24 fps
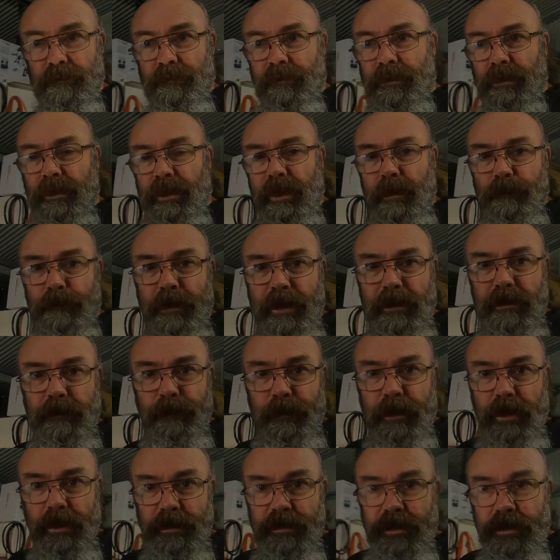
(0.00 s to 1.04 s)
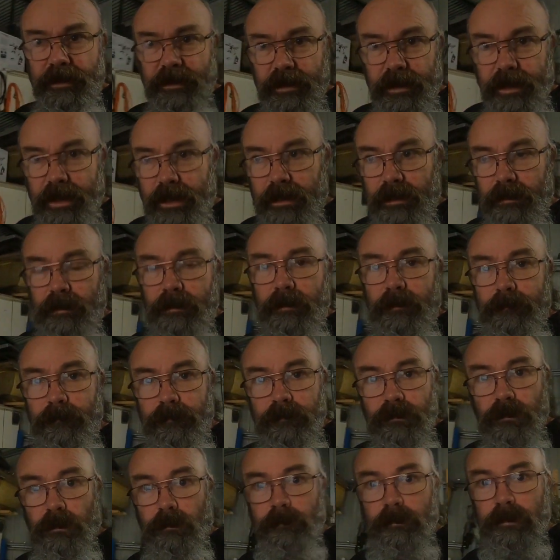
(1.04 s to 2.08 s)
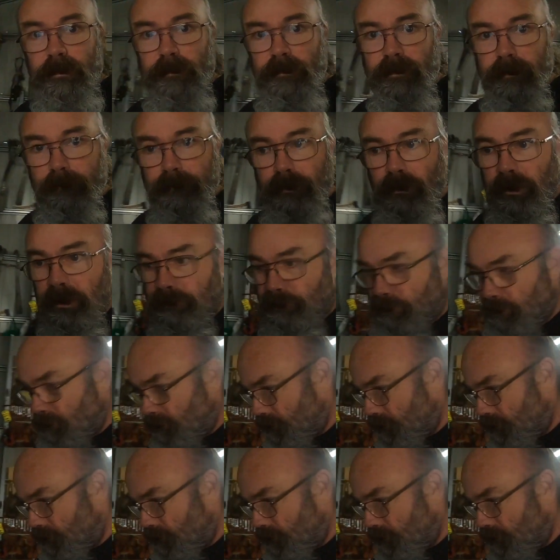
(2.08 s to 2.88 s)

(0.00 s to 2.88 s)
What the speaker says: going to get back to basics again. Time to do some bike